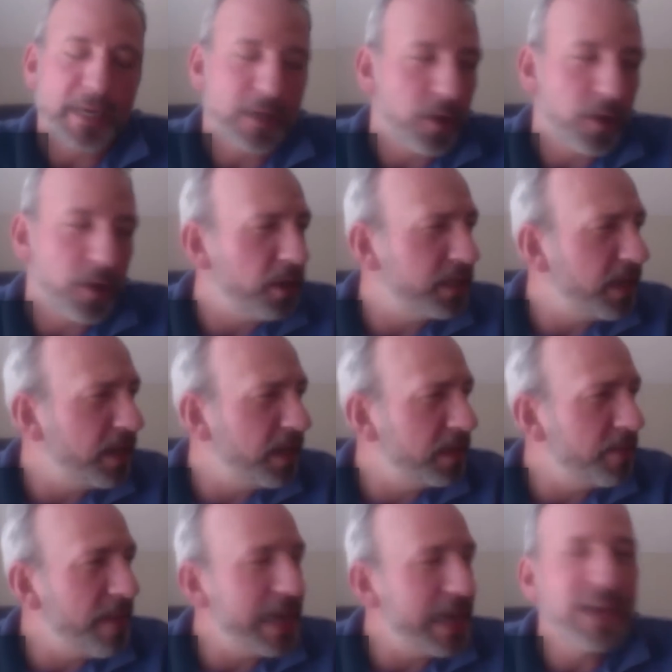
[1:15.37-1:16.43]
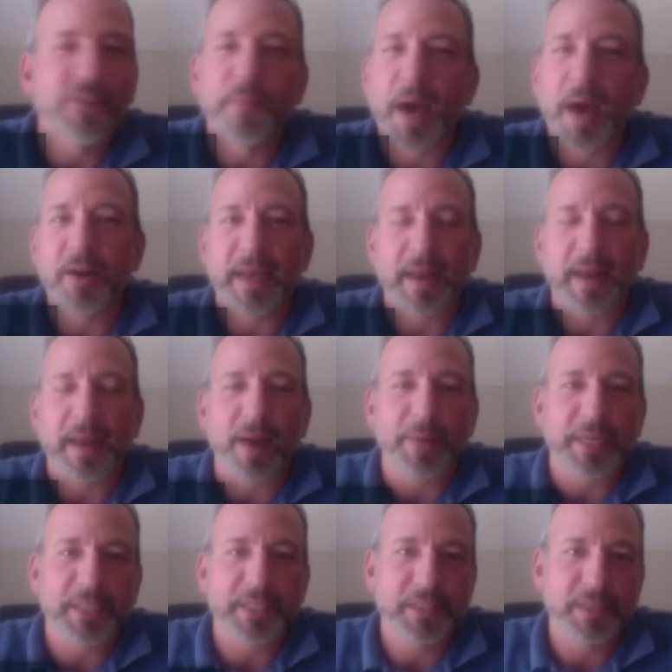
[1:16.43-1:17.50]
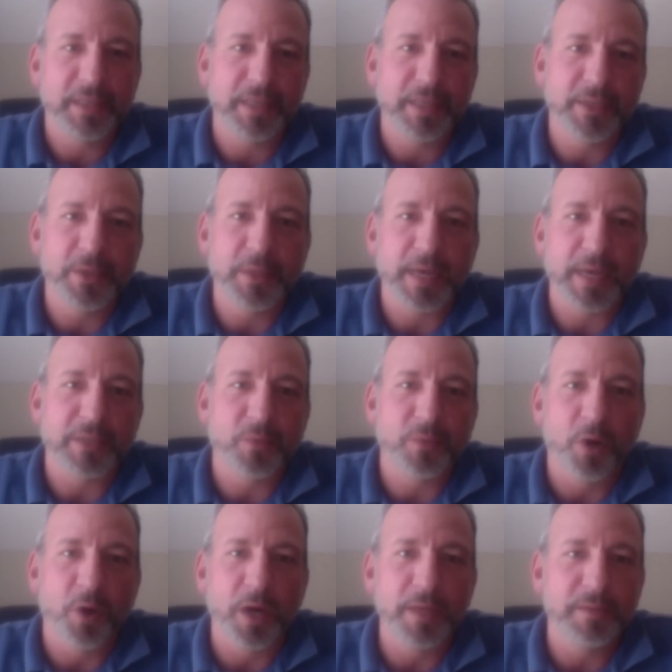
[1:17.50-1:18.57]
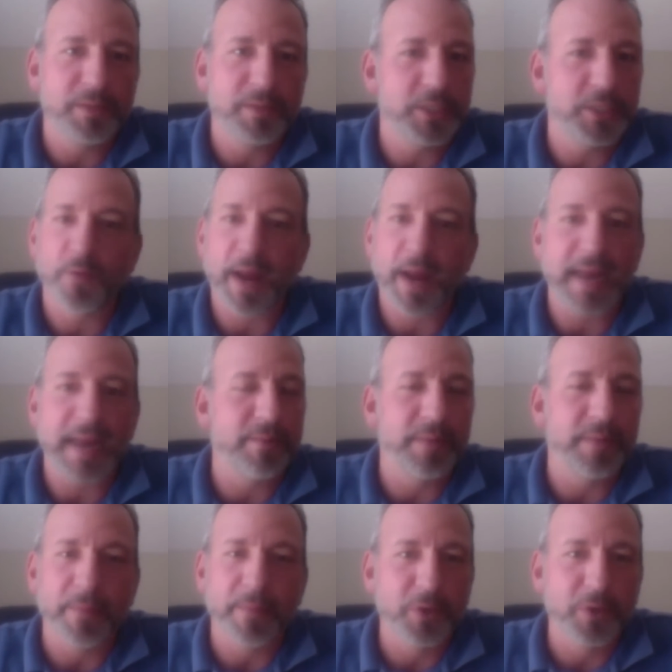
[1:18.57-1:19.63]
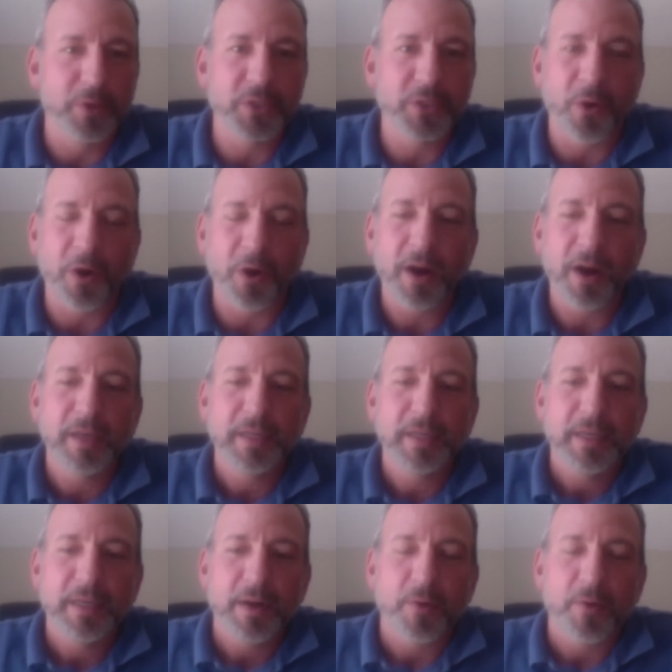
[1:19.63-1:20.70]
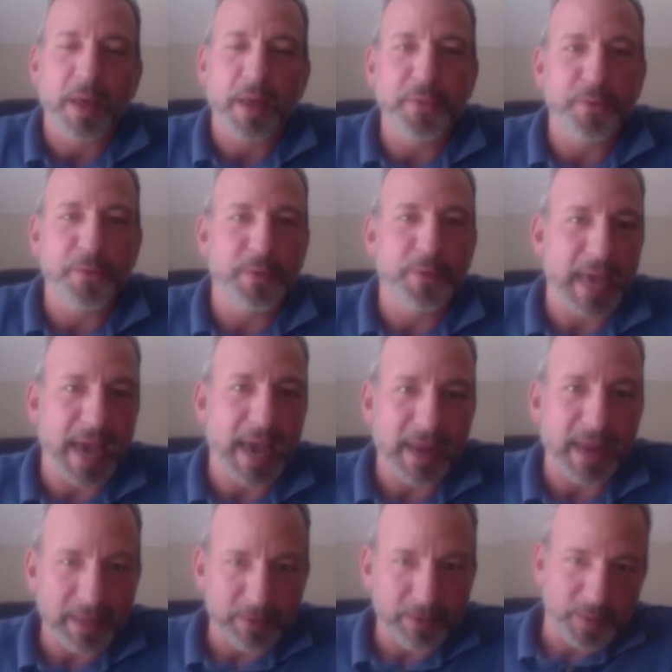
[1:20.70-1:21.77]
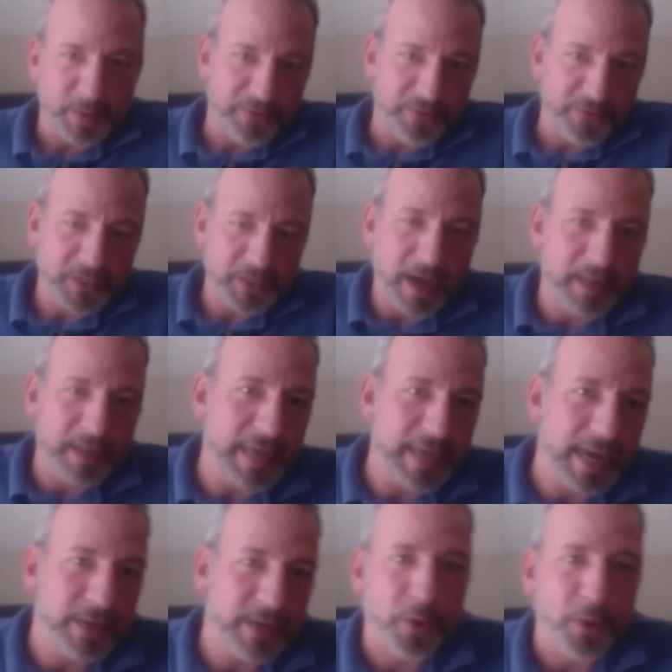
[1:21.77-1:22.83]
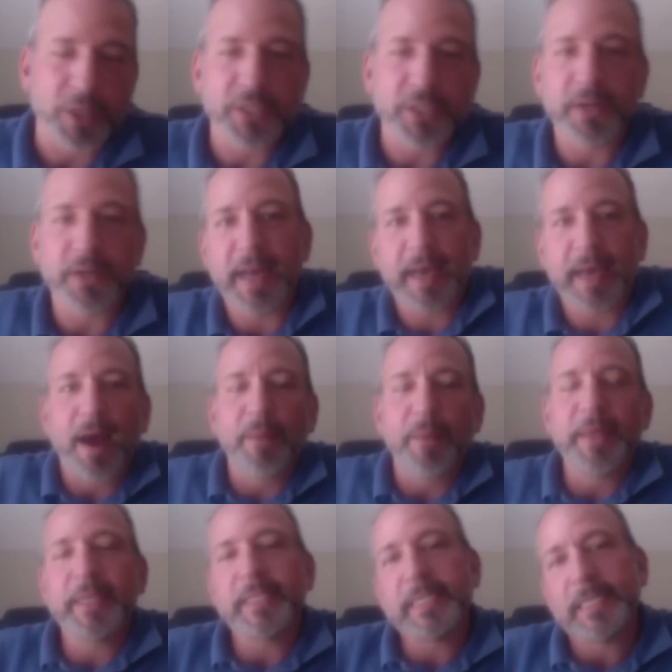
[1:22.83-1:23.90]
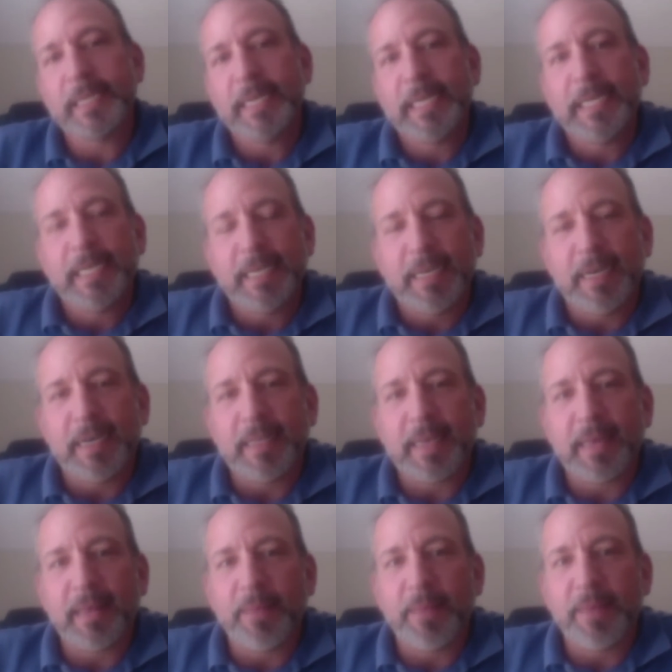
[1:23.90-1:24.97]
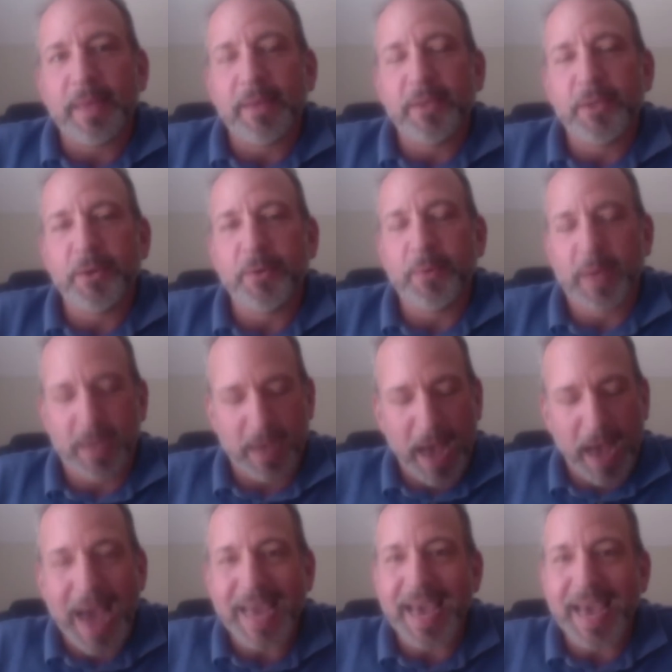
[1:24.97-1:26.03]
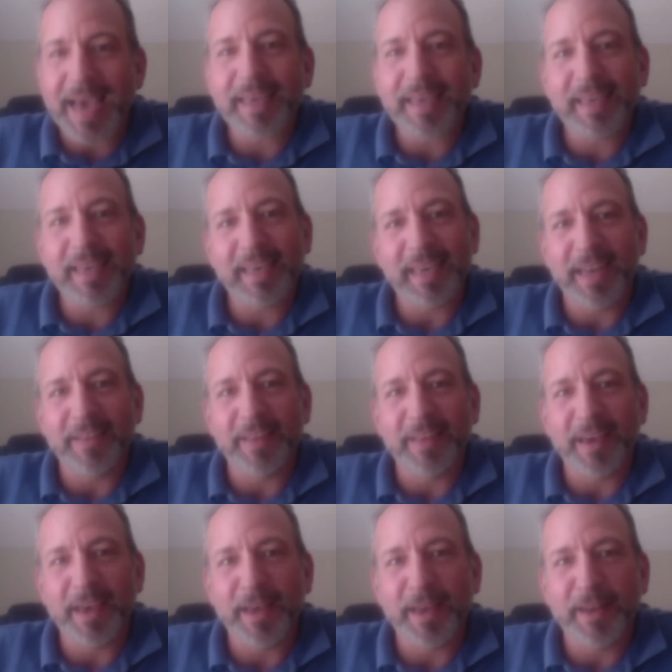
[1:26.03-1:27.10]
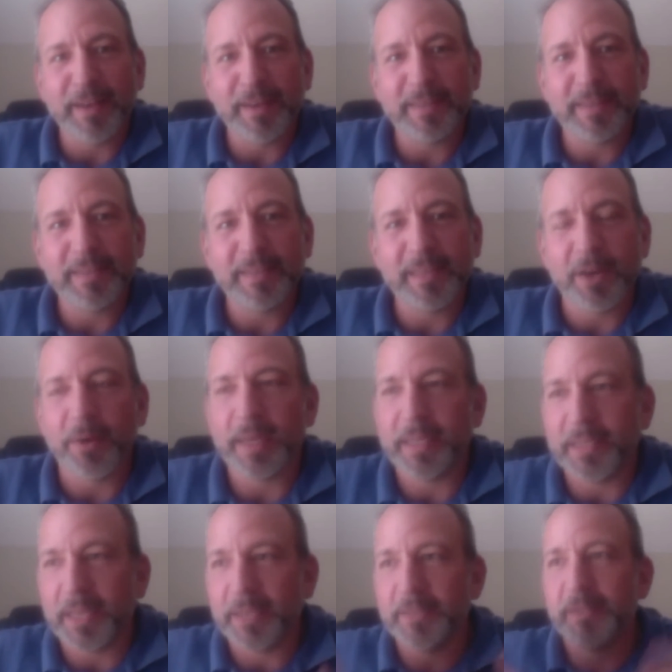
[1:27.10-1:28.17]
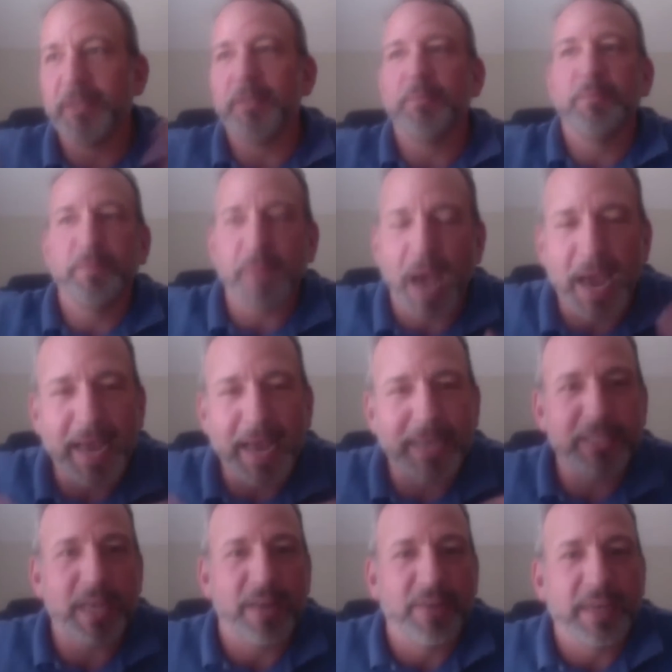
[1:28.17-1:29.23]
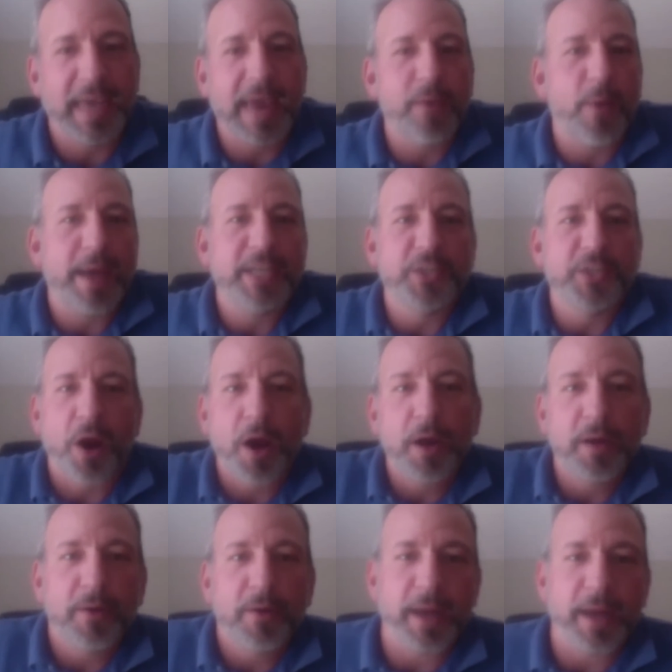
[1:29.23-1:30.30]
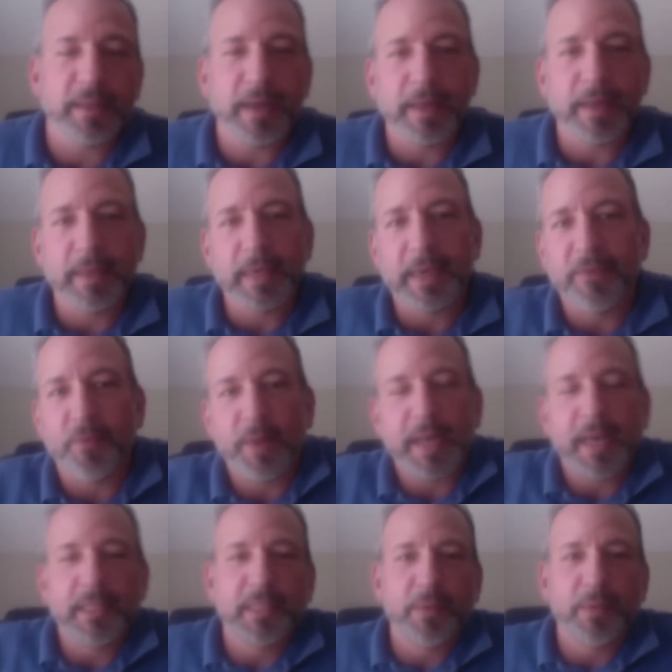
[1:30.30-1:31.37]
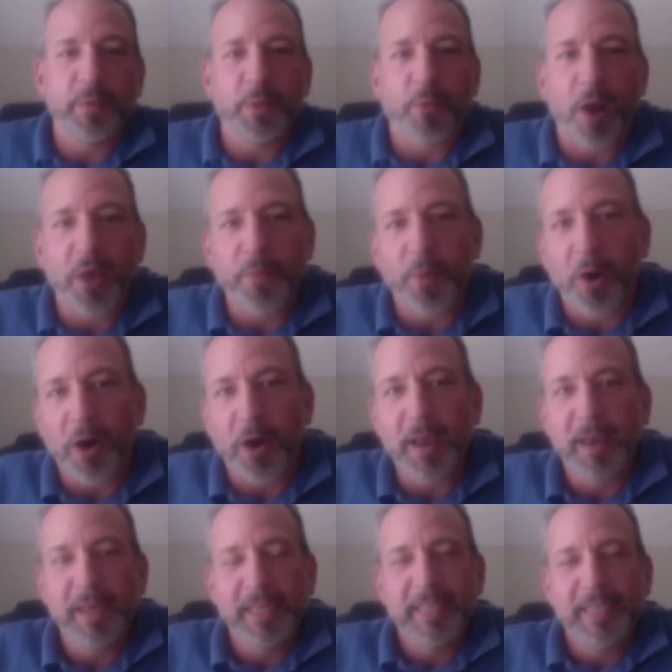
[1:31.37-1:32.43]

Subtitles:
called The Making of Modern Economics in 2001, just randomly in a bookstore. Read through that. That was my first contact with Austrian economics. That led me to Hayek. And then, you know, Hayek's kind of a gateway drug, right? And I think everybody ends up with Rothbard.